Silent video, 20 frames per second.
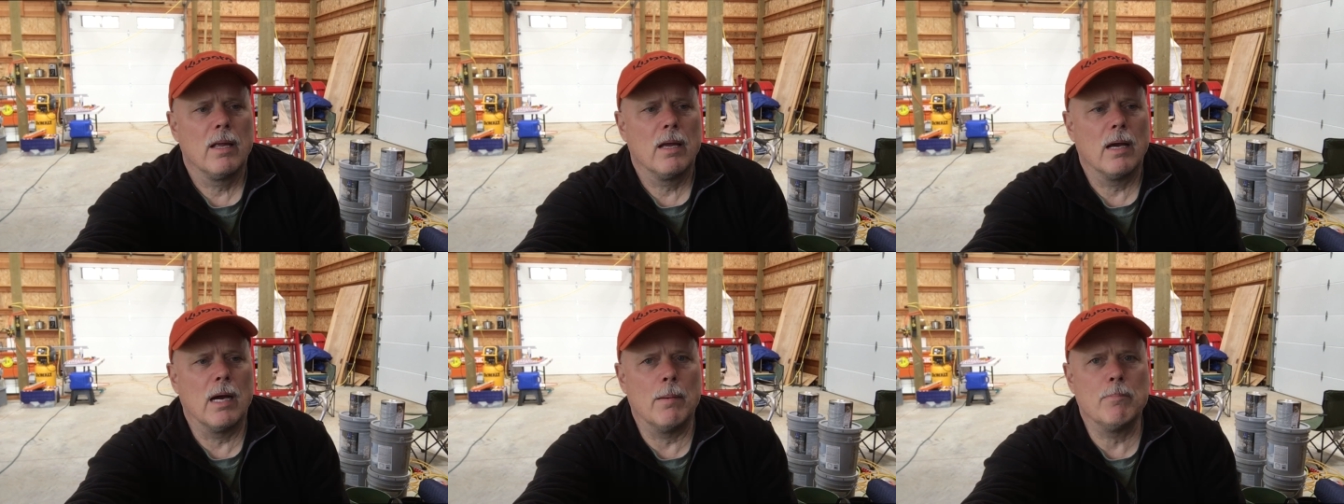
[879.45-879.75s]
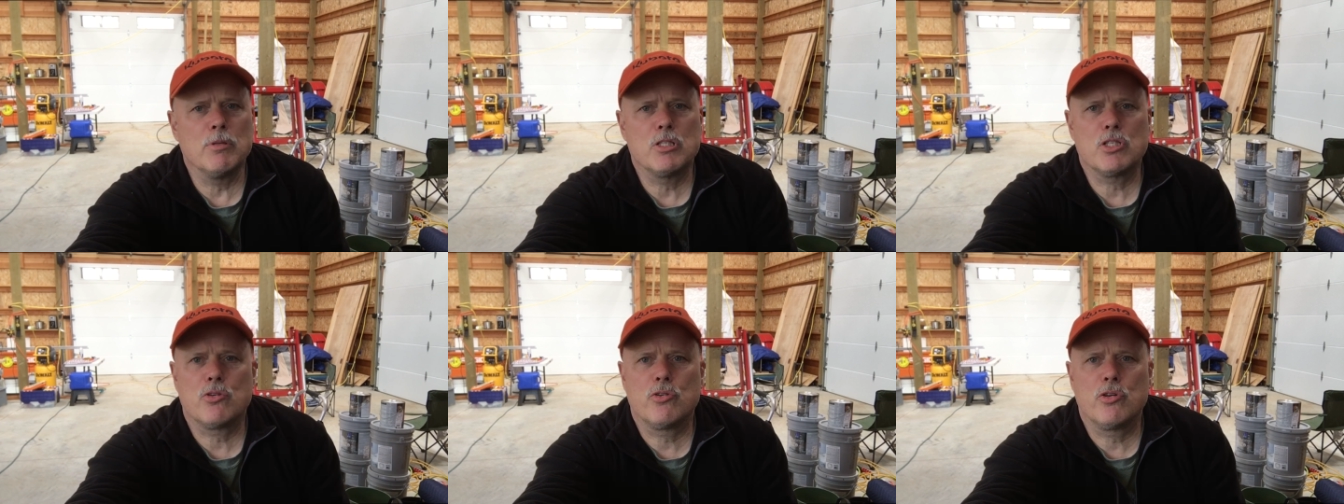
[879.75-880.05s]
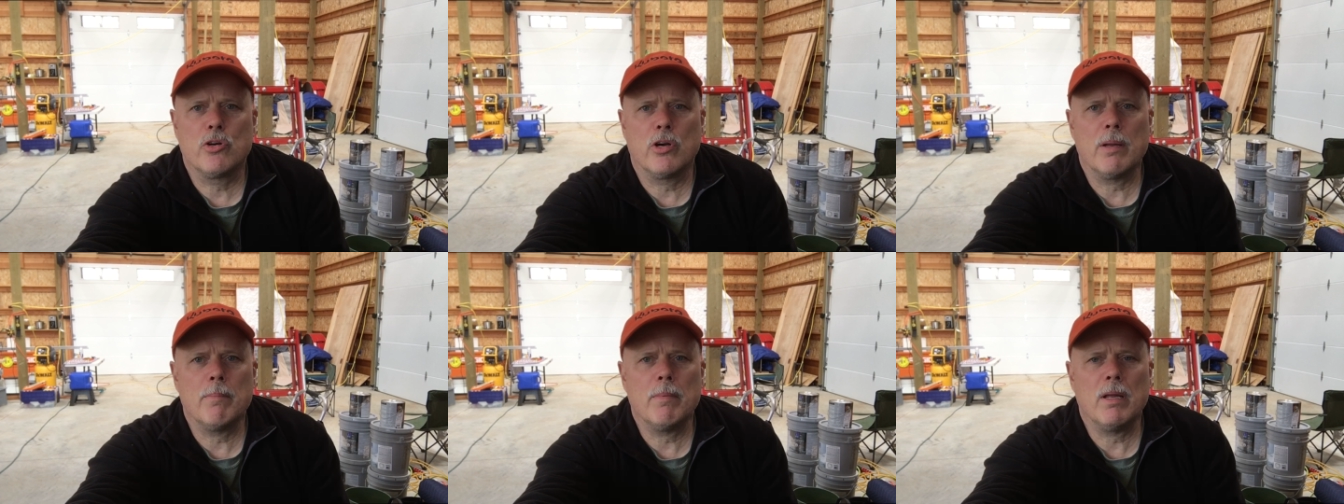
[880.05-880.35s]
I'm
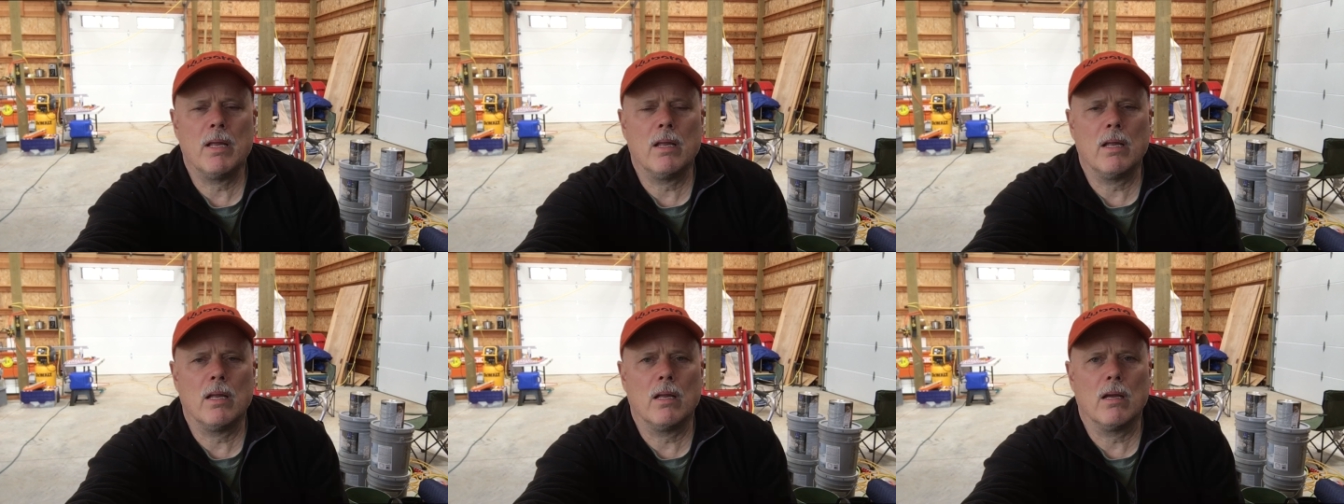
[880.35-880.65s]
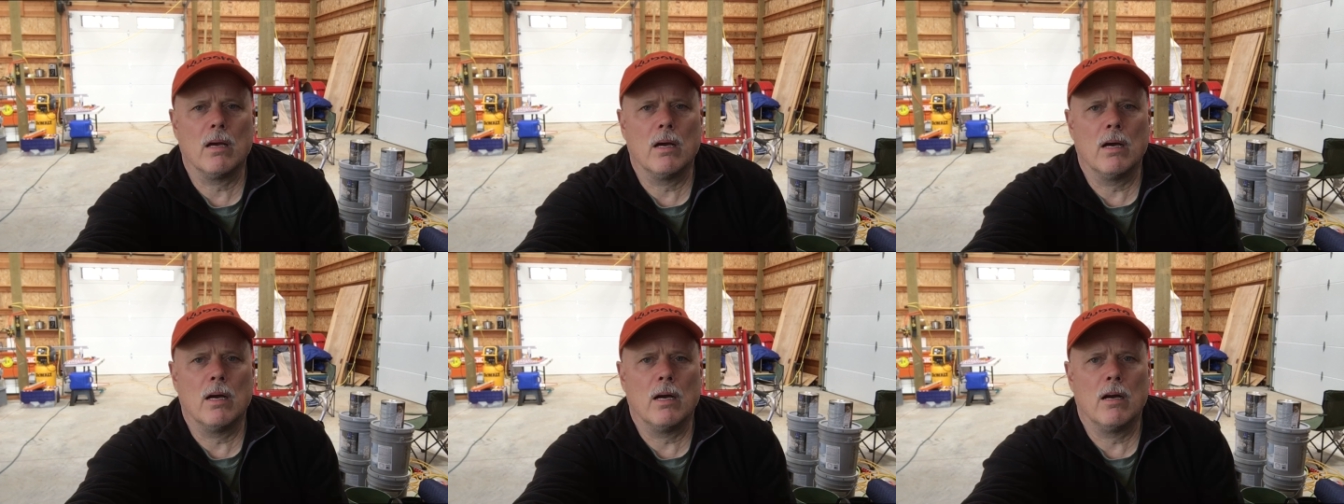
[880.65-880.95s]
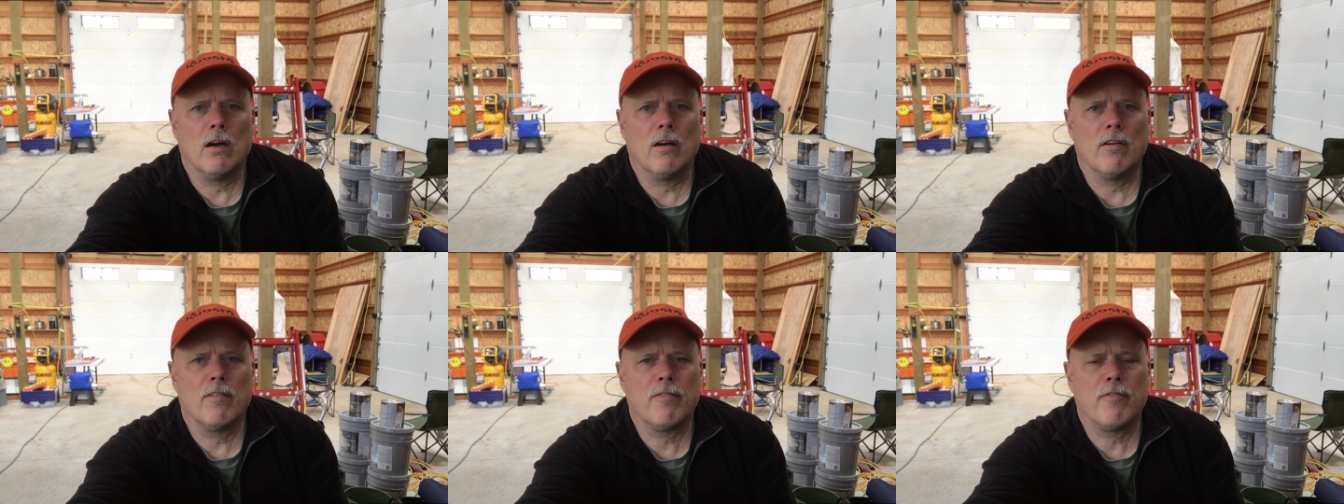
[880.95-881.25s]
streaming
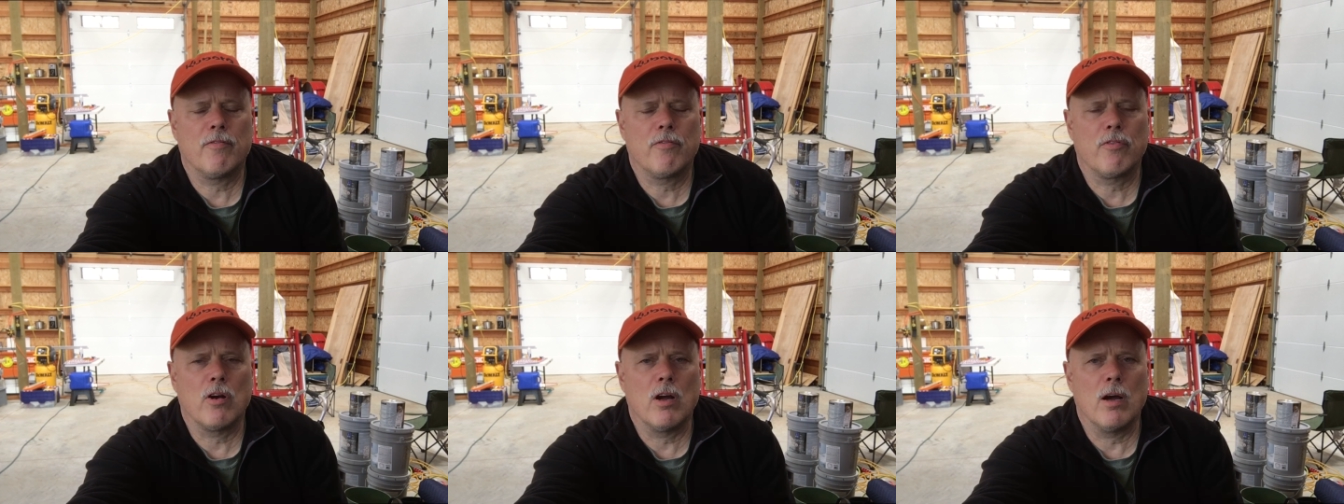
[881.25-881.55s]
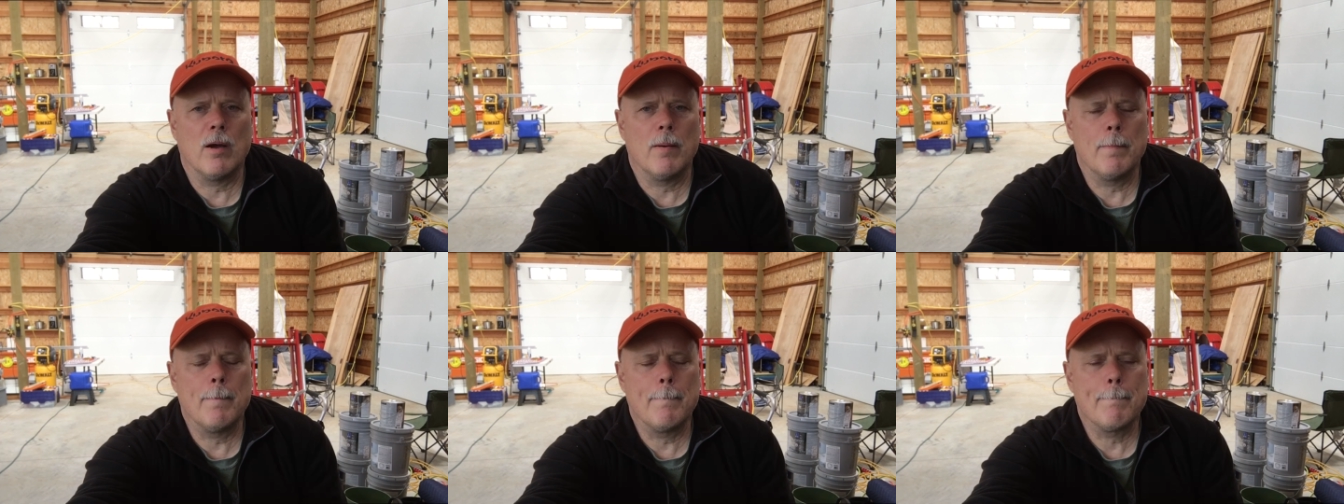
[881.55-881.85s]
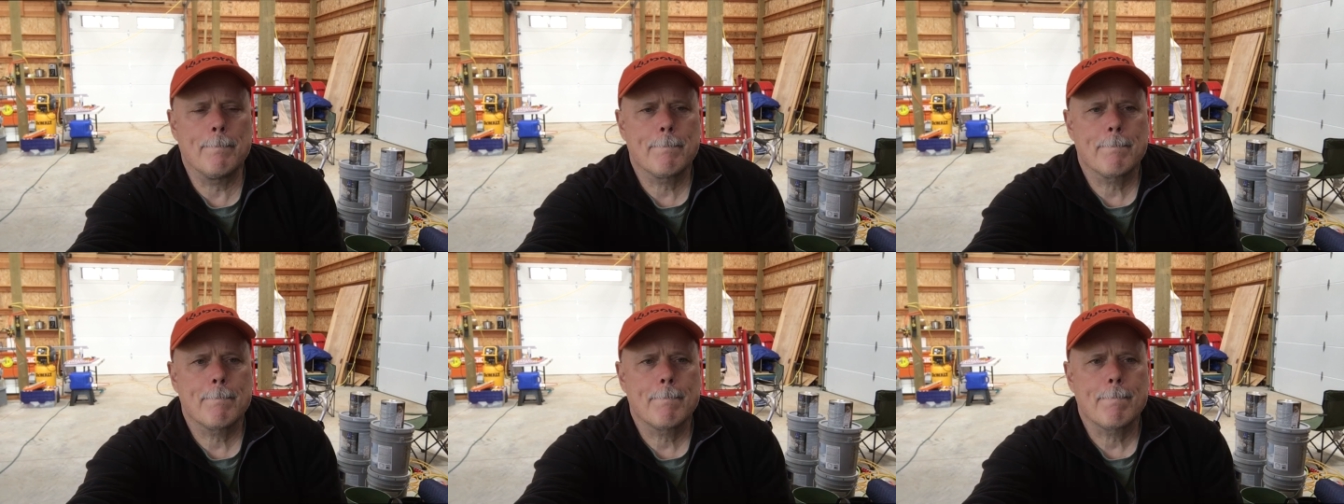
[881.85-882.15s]
uh, from